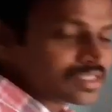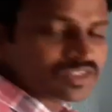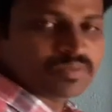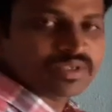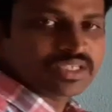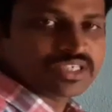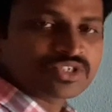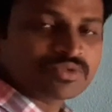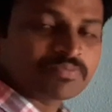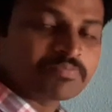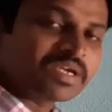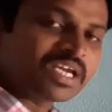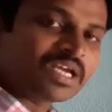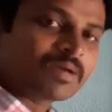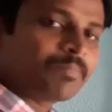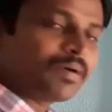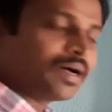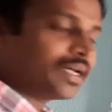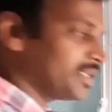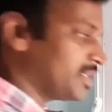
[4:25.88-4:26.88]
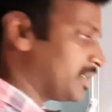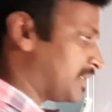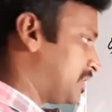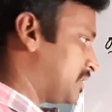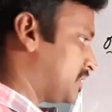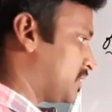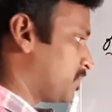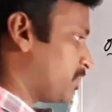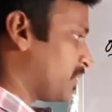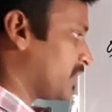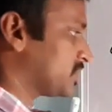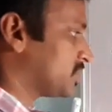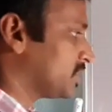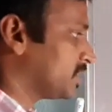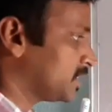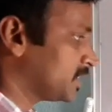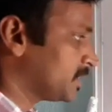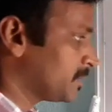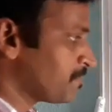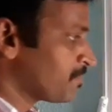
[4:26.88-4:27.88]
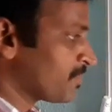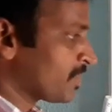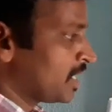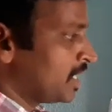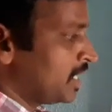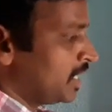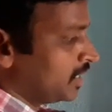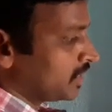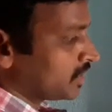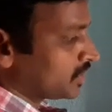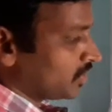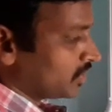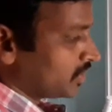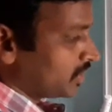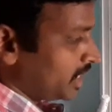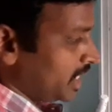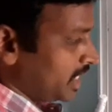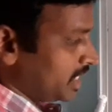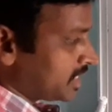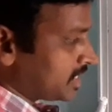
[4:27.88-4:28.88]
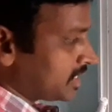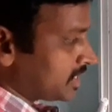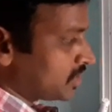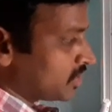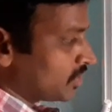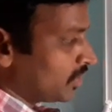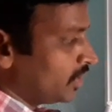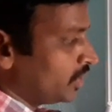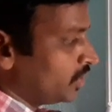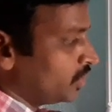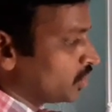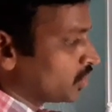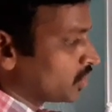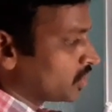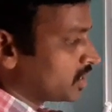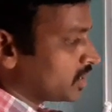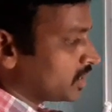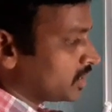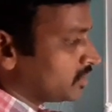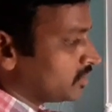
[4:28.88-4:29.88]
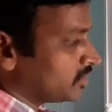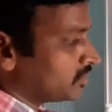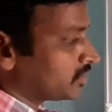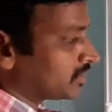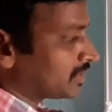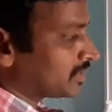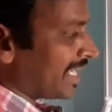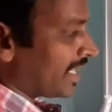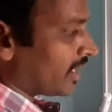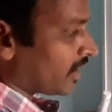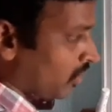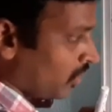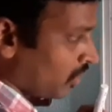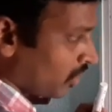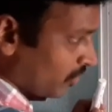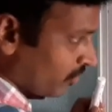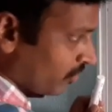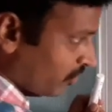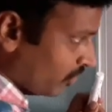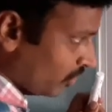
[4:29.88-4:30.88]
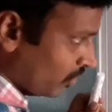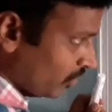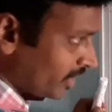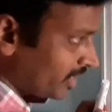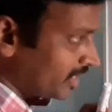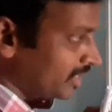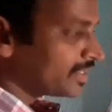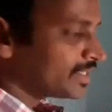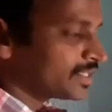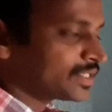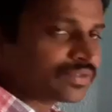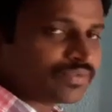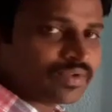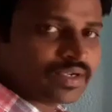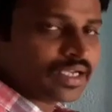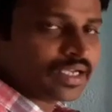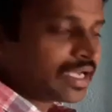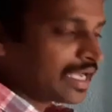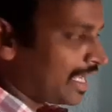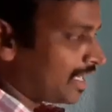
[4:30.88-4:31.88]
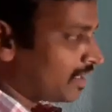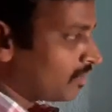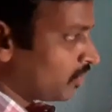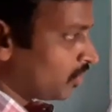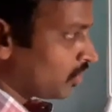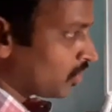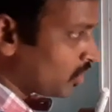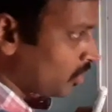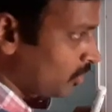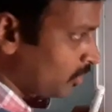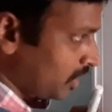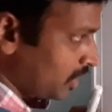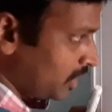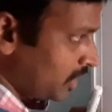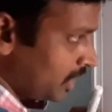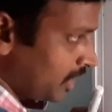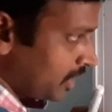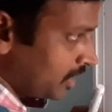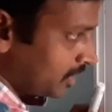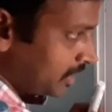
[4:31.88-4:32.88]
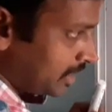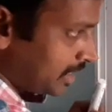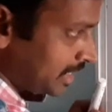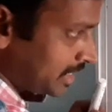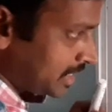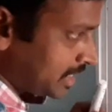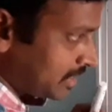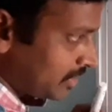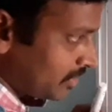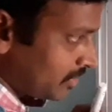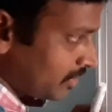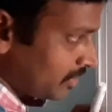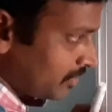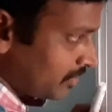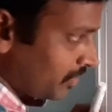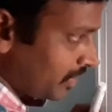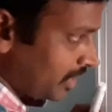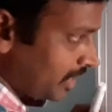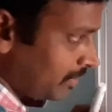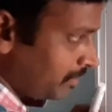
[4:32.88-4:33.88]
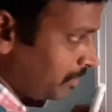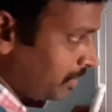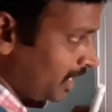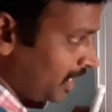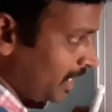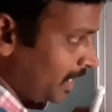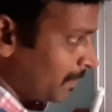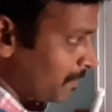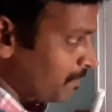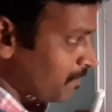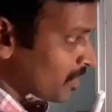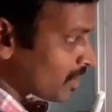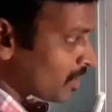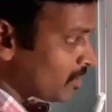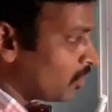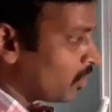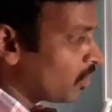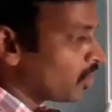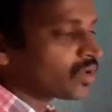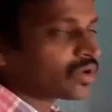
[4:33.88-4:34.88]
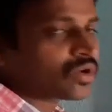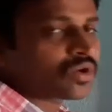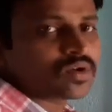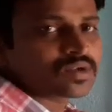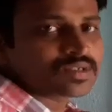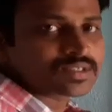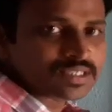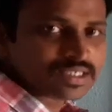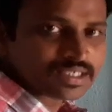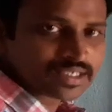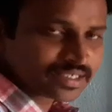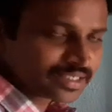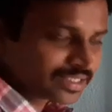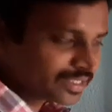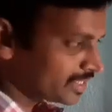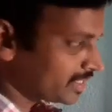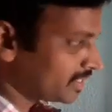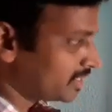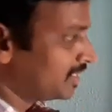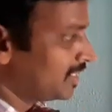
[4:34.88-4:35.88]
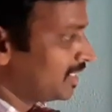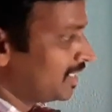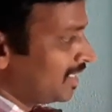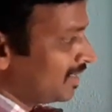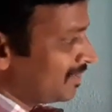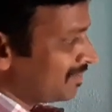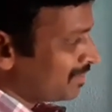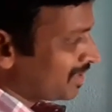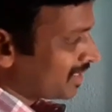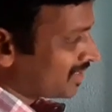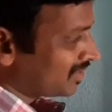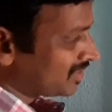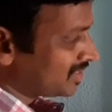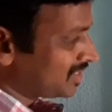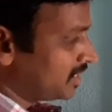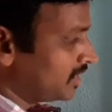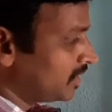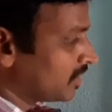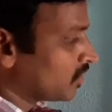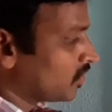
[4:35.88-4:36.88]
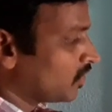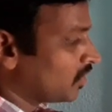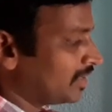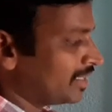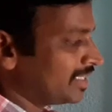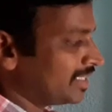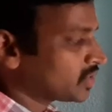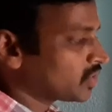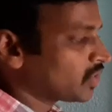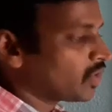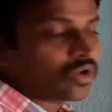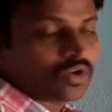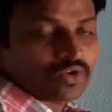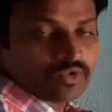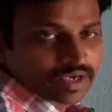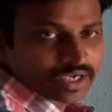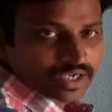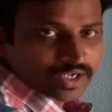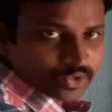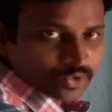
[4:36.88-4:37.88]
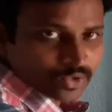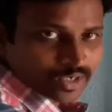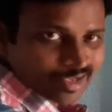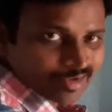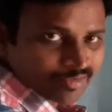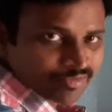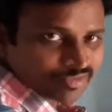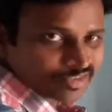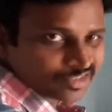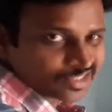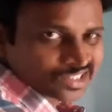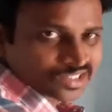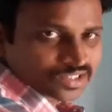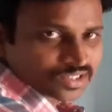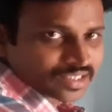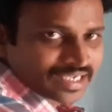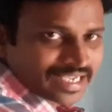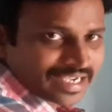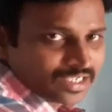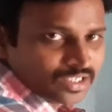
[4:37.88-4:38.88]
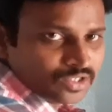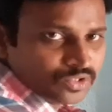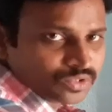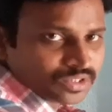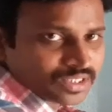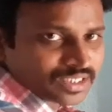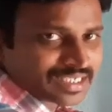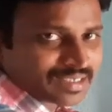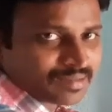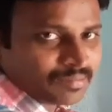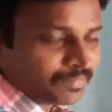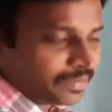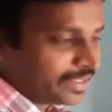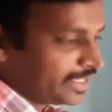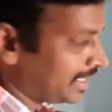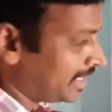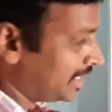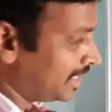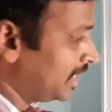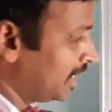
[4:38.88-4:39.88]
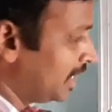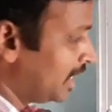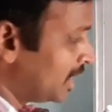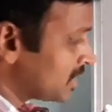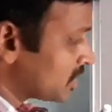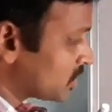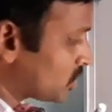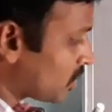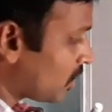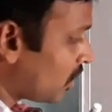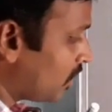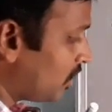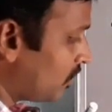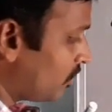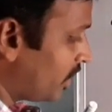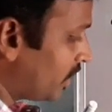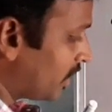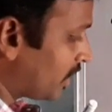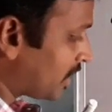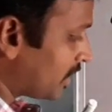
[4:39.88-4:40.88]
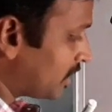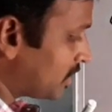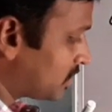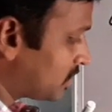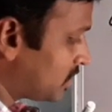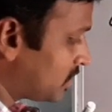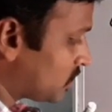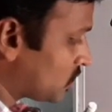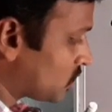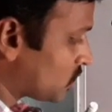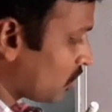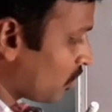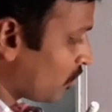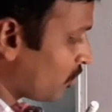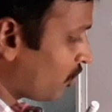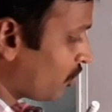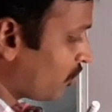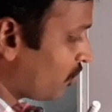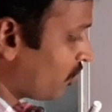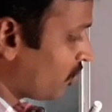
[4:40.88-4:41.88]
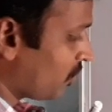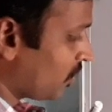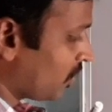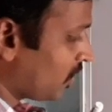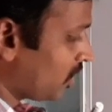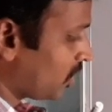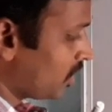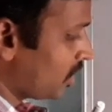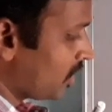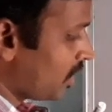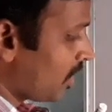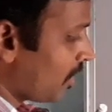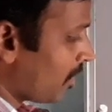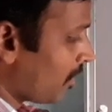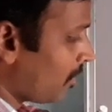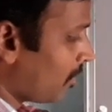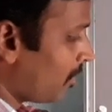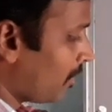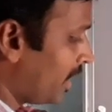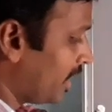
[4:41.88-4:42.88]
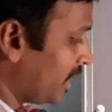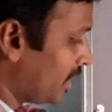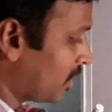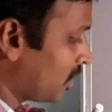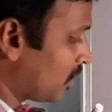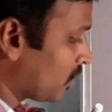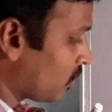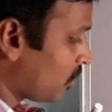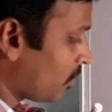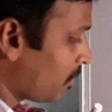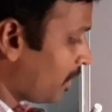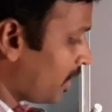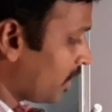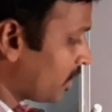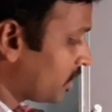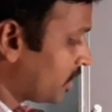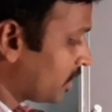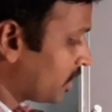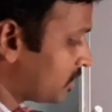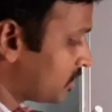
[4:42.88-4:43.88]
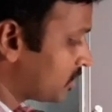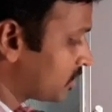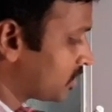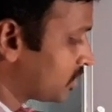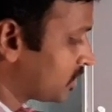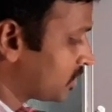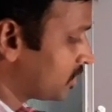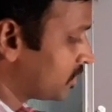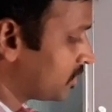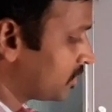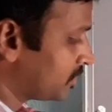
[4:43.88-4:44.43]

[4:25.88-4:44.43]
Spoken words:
means big particles present. So this solute cannot flow in this way, and moreover this will be more concentrated because here only solvent you have. It's a diluted completely. Solvent consists of micro particles.